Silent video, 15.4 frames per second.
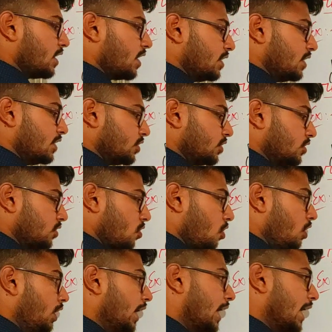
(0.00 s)
in a condition
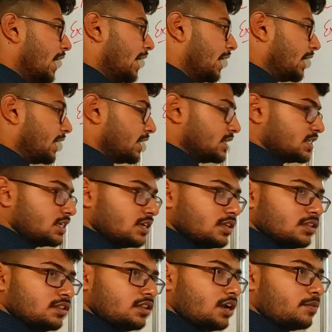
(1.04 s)
called rest.
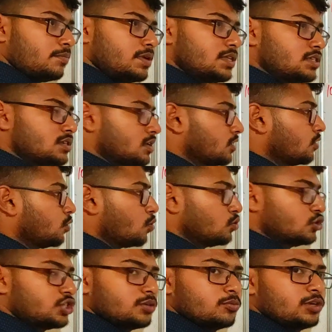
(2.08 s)
That means
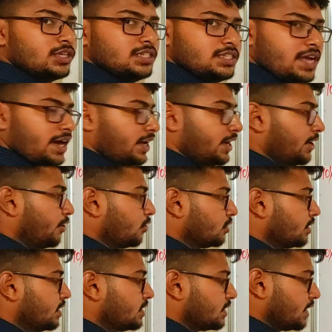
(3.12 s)
no stimuli is acting
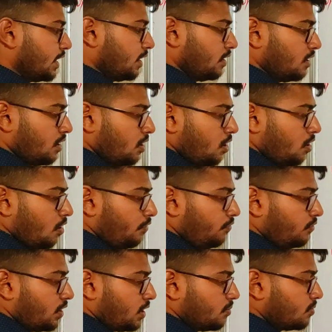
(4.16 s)
on the cell
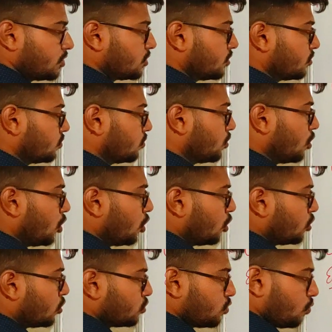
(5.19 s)
of nervous tissue.
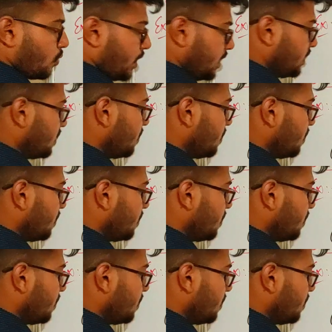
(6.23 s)
So what